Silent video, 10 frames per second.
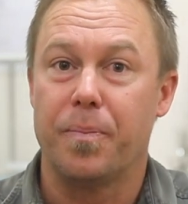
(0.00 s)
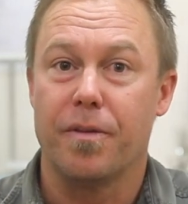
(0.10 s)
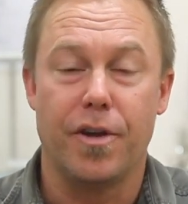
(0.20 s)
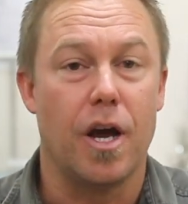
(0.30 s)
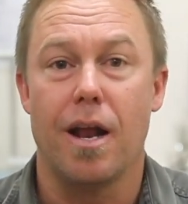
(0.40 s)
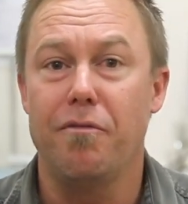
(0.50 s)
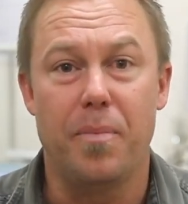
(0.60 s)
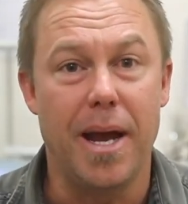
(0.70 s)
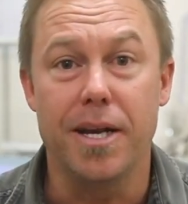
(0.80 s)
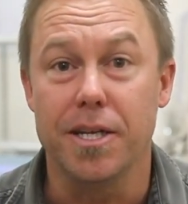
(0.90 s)
If you don't have a
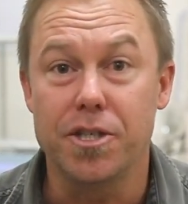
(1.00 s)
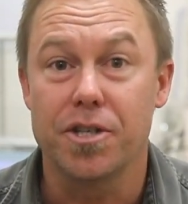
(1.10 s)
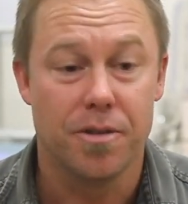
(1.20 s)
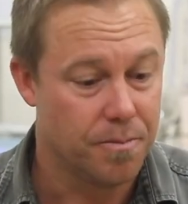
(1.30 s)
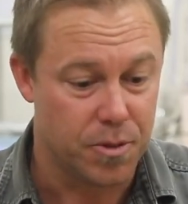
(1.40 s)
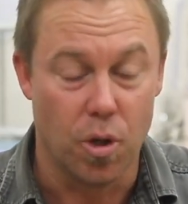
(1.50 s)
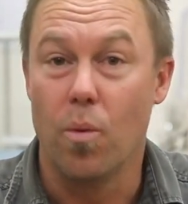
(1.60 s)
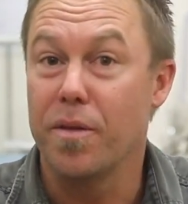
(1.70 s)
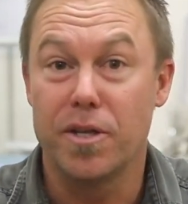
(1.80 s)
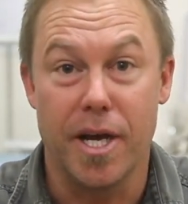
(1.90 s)
bandage, do it
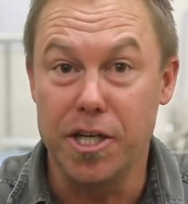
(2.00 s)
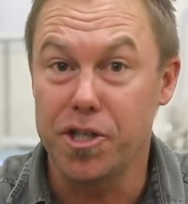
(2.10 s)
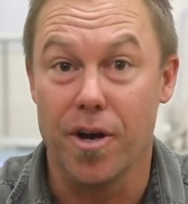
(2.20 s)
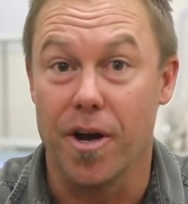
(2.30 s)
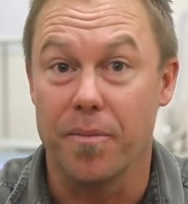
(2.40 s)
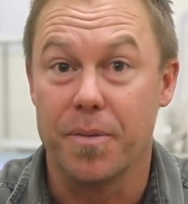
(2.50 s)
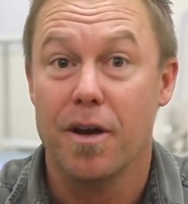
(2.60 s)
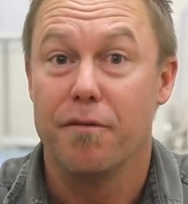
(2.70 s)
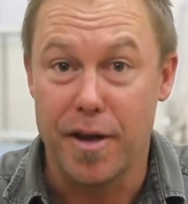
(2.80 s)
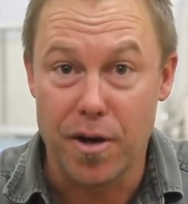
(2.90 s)
with a t-shirt.
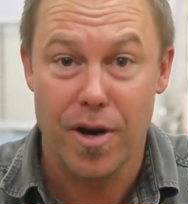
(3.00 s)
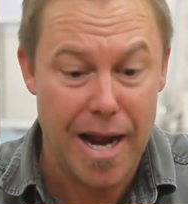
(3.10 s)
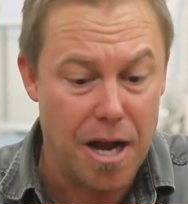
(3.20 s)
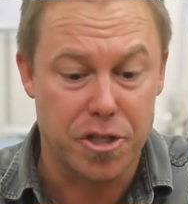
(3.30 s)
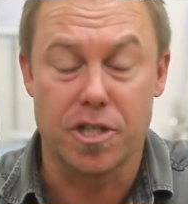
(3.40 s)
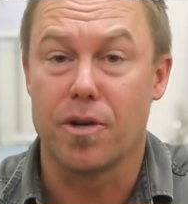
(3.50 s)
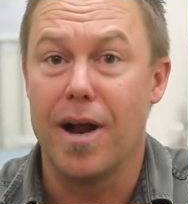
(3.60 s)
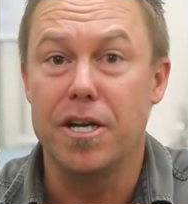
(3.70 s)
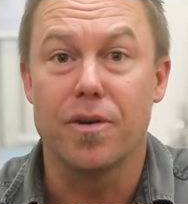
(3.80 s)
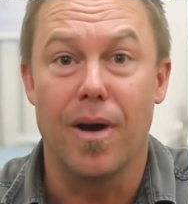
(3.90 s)
Figure it out, just
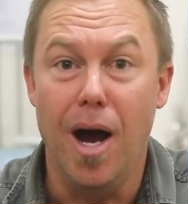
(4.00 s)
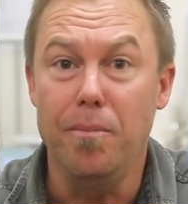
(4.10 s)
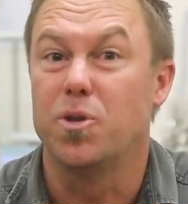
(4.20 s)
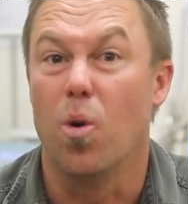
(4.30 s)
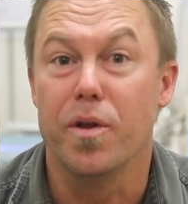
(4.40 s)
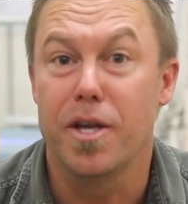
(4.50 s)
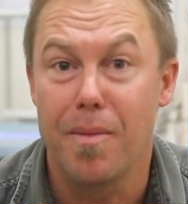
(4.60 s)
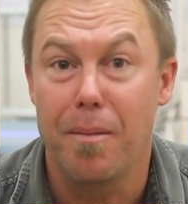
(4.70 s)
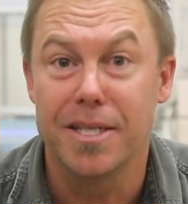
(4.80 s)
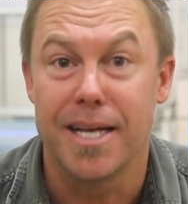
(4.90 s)
around your arm. Do it with your
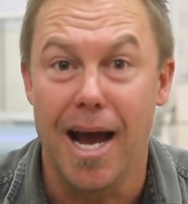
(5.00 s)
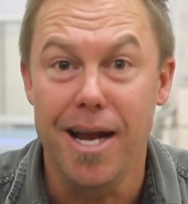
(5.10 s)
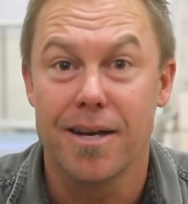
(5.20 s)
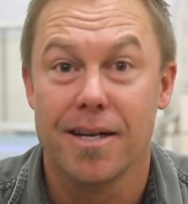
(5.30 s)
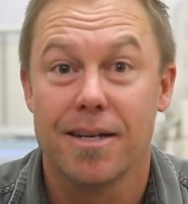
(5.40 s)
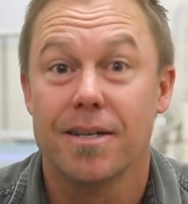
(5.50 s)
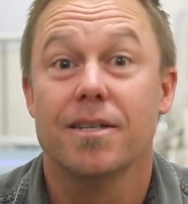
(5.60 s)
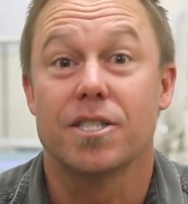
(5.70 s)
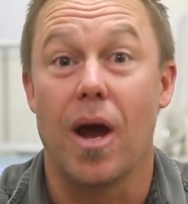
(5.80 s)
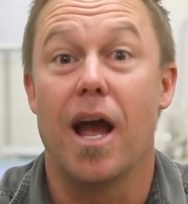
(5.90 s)
mum and dad,
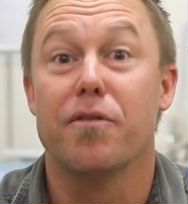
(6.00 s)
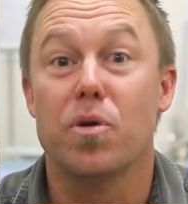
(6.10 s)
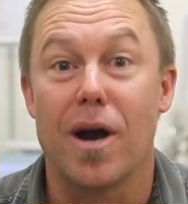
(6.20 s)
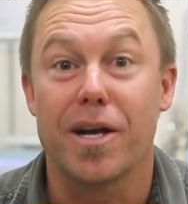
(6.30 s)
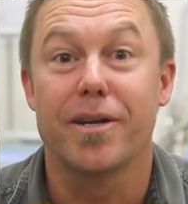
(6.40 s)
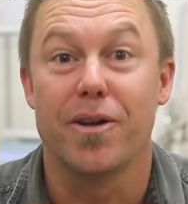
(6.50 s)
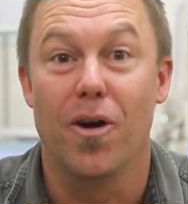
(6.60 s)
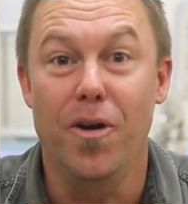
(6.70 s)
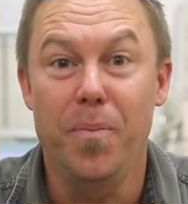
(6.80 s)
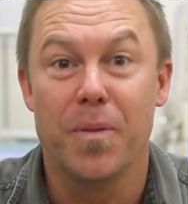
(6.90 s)
so everyone can
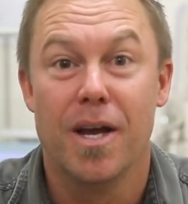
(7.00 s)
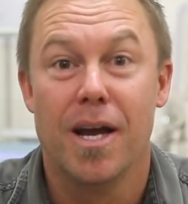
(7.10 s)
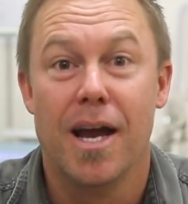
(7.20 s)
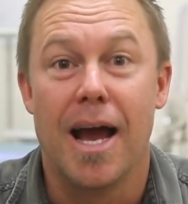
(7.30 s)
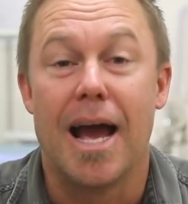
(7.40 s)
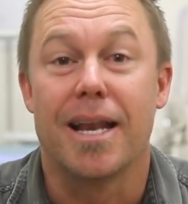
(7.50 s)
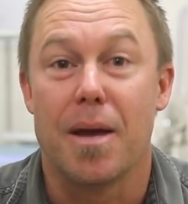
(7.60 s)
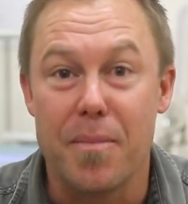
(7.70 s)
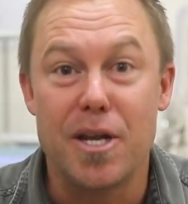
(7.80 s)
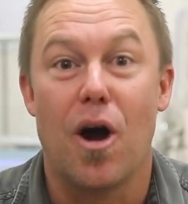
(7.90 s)
learn. And
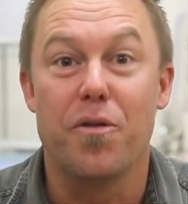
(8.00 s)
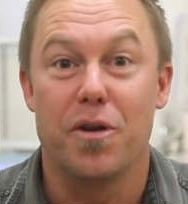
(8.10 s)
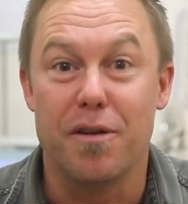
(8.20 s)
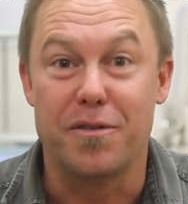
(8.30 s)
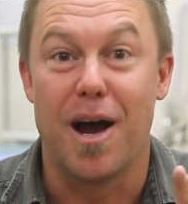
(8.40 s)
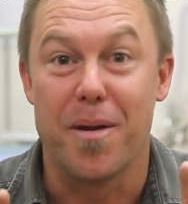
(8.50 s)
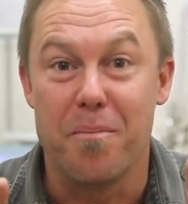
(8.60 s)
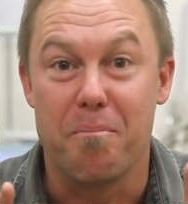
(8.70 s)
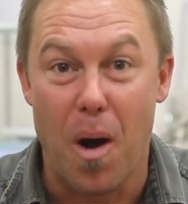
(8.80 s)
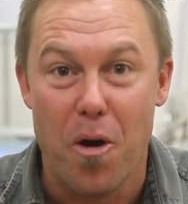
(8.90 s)
let me know that you've
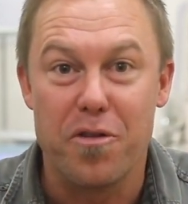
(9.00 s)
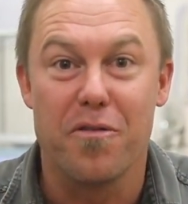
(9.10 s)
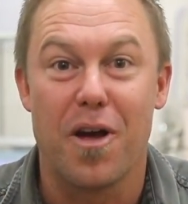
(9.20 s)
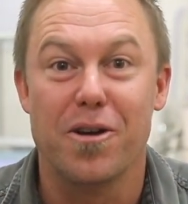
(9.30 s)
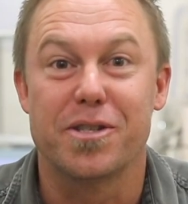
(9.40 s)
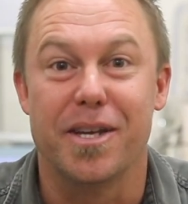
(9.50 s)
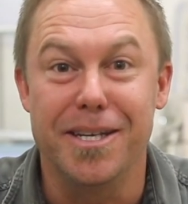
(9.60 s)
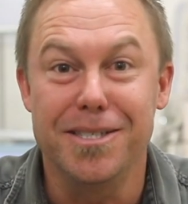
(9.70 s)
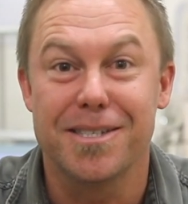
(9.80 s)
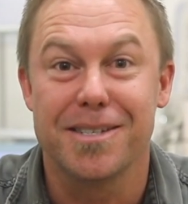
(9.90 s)
done both of those
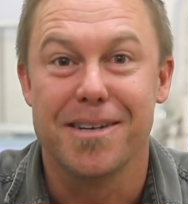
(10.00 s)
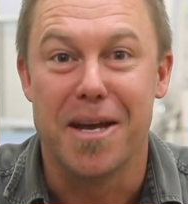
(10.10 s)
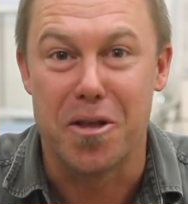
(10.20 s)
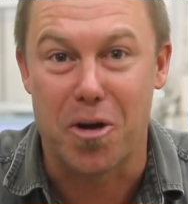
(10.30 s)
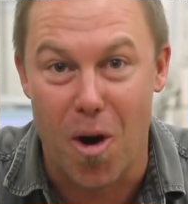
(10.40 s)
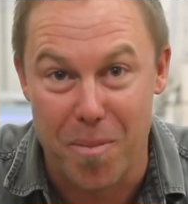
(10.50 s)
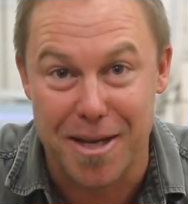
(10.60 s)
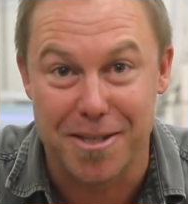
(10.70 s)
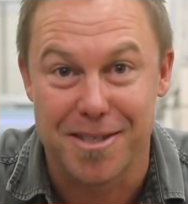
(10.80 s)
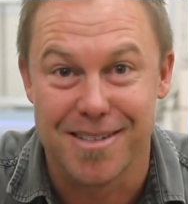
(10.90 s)
things in the
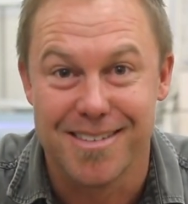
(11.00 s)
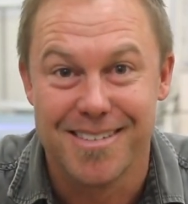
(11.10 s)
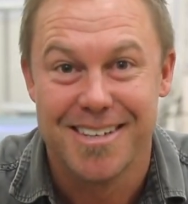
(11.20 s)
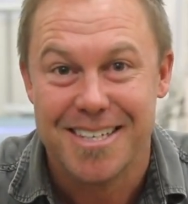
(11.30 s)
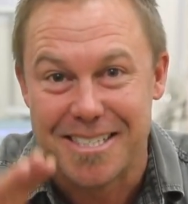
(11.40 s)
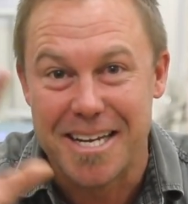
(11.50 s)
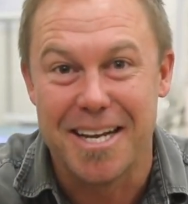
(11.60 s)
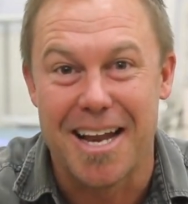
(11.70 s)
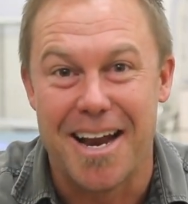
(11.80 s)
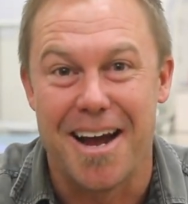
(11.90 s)
comments. See you
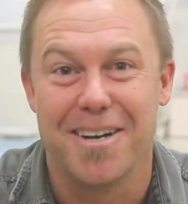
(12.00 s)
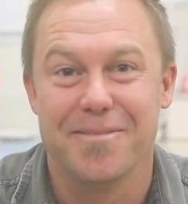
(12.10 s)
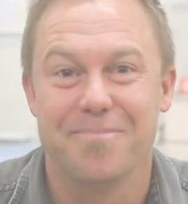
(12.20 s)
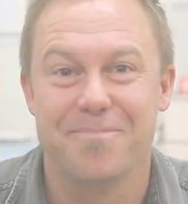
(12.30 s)
later.